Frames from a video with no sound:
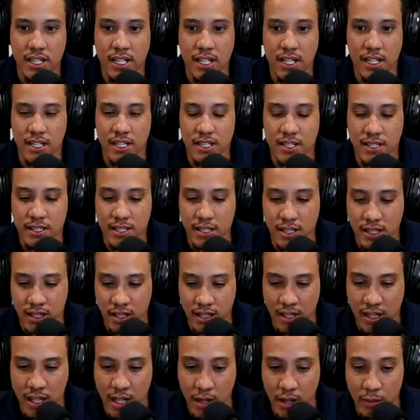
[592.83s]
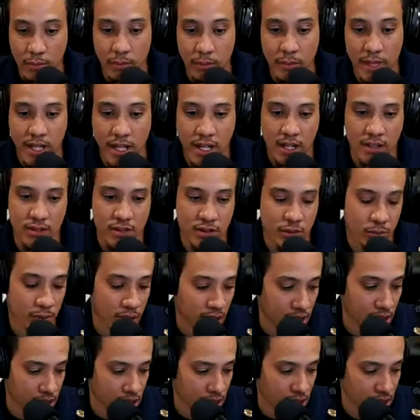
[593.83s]
Don has uh, helped me out
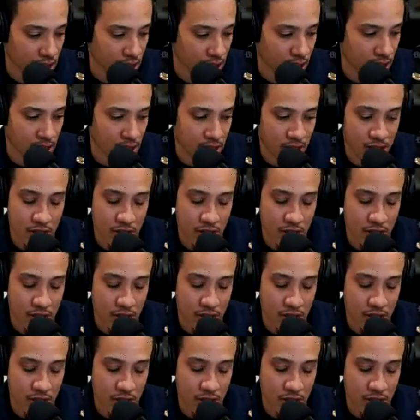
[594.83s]
tremendously.